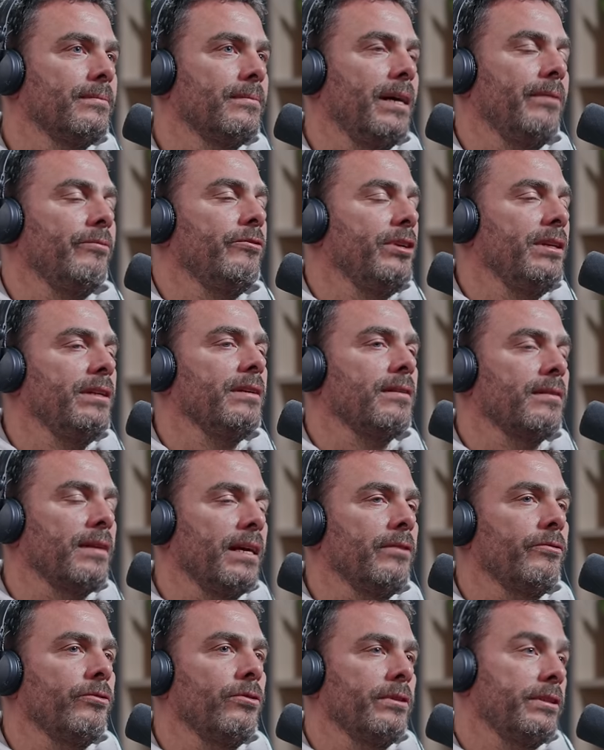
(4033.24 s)
I'm feeling
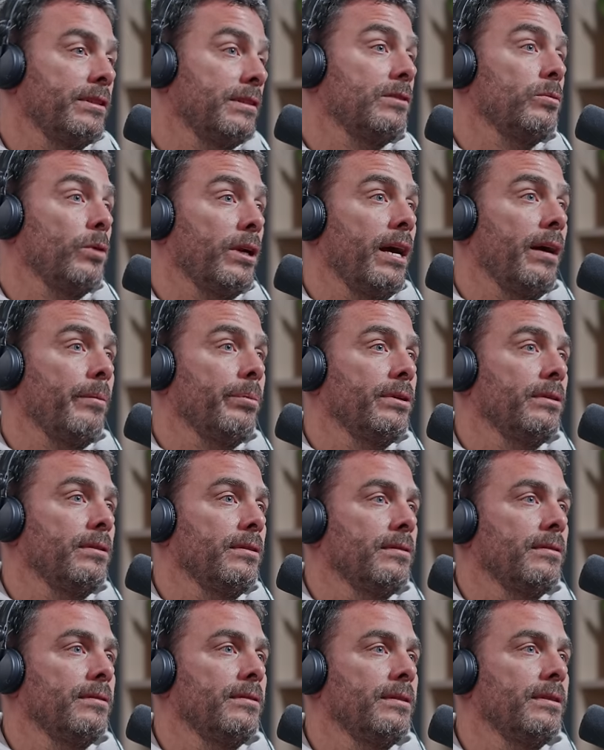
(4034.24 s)
thankful this is what
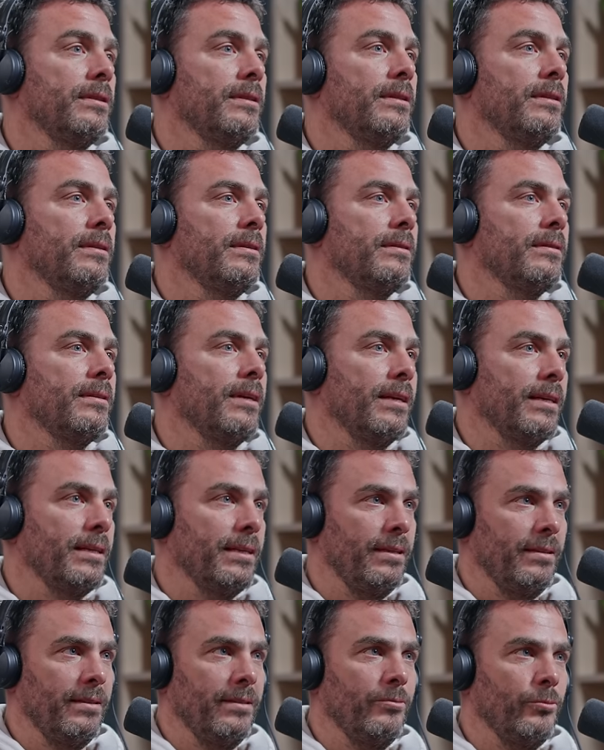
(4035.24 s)
happened, that I
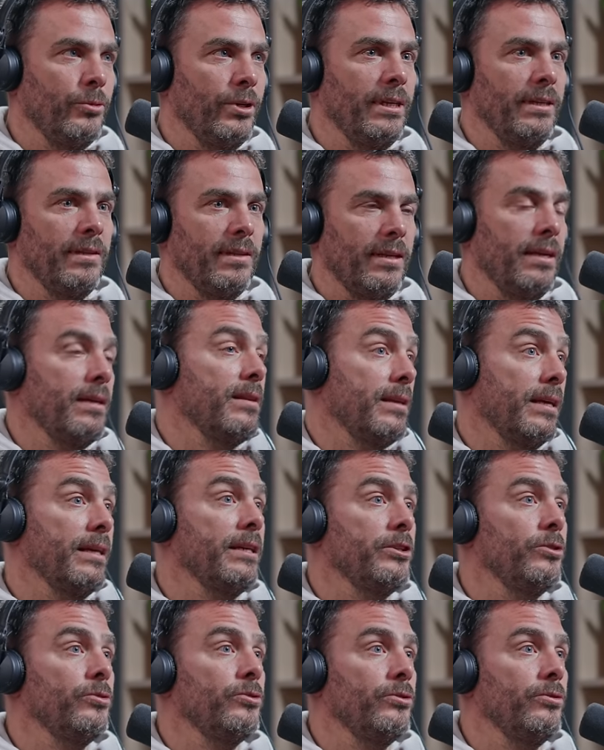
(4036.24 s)
can really say
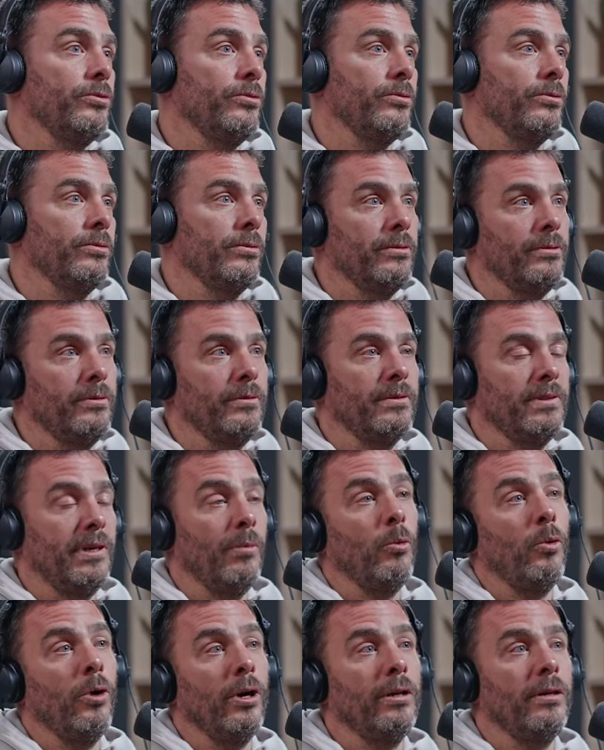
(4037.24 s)
thank you to
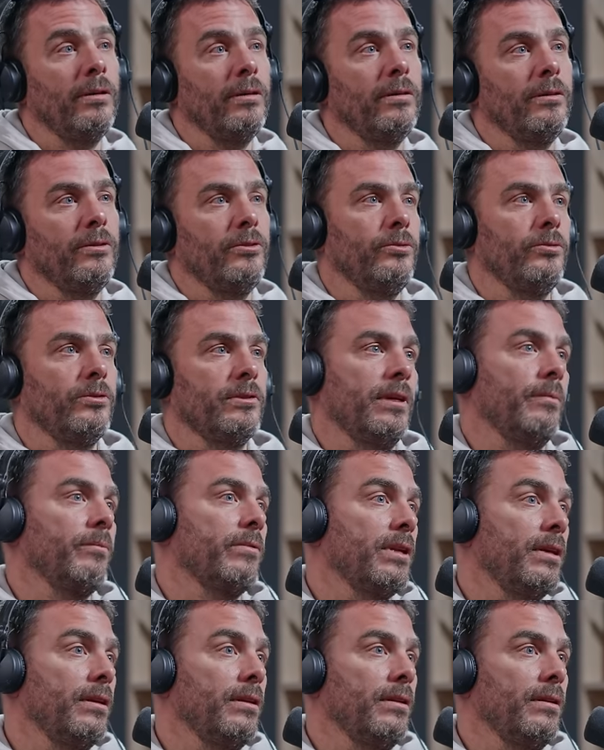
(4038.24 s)
someone, to
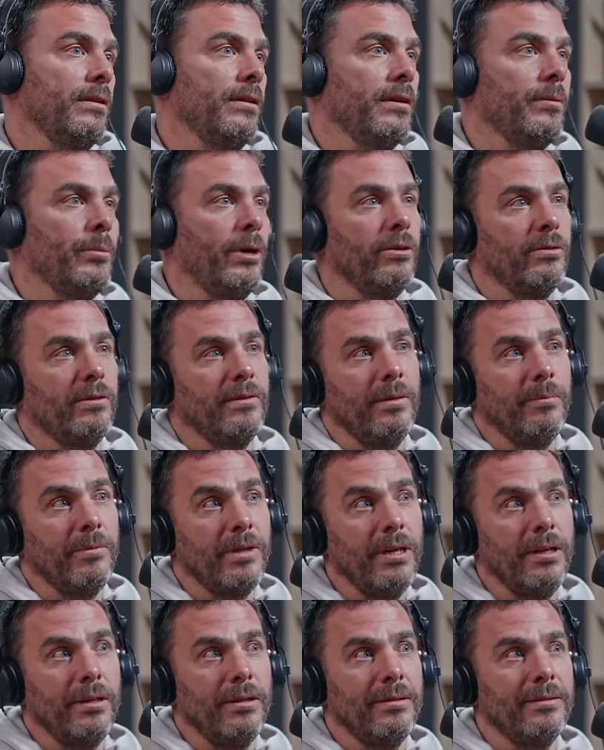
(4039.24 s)
something, about
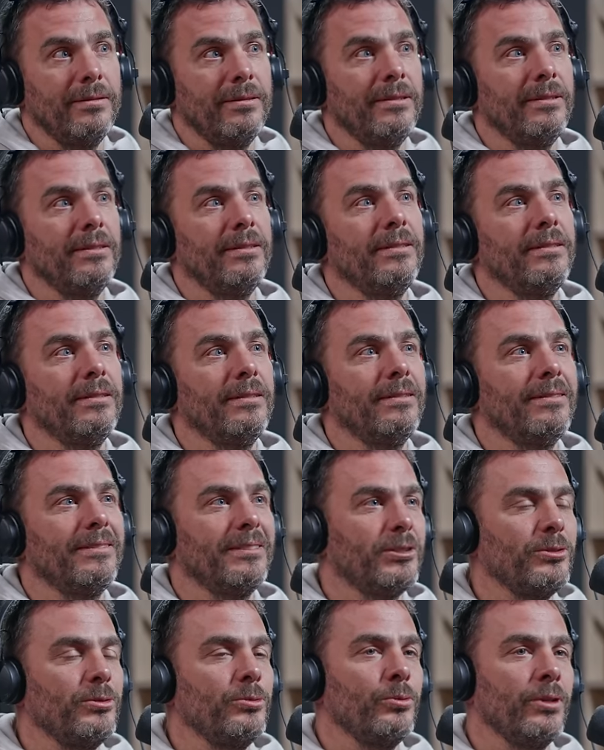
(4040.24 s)
something,
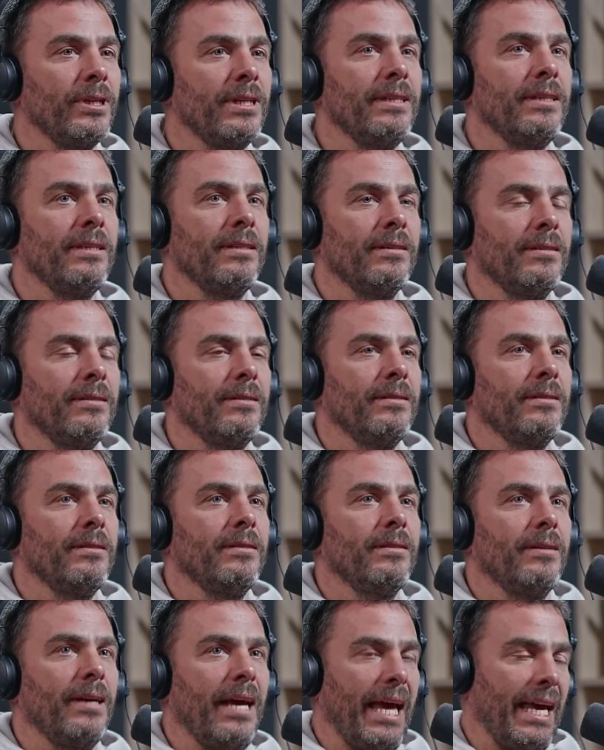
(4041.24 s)
to really
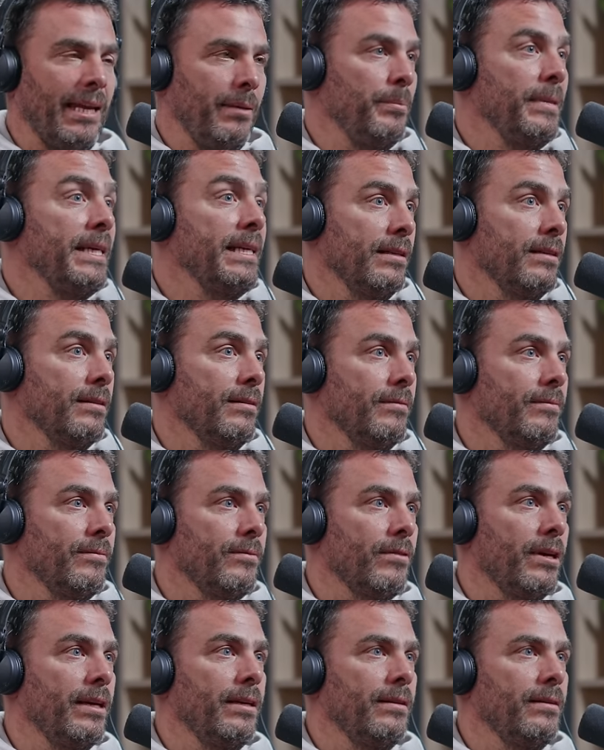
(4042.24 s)
and mean it,
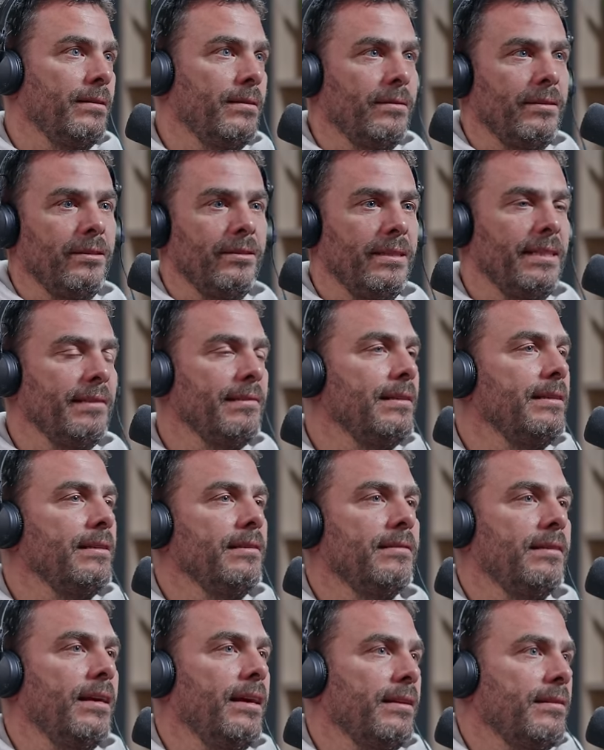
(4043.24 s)
right? You easily
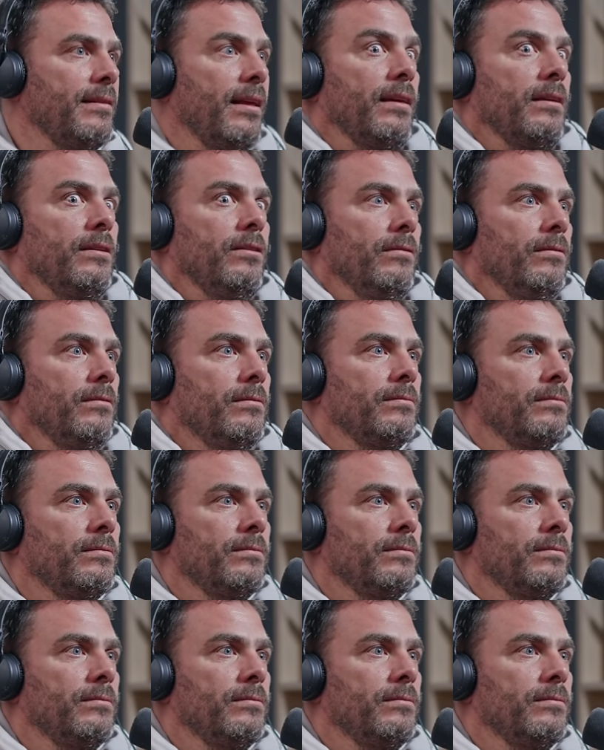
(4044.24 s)
said thank you.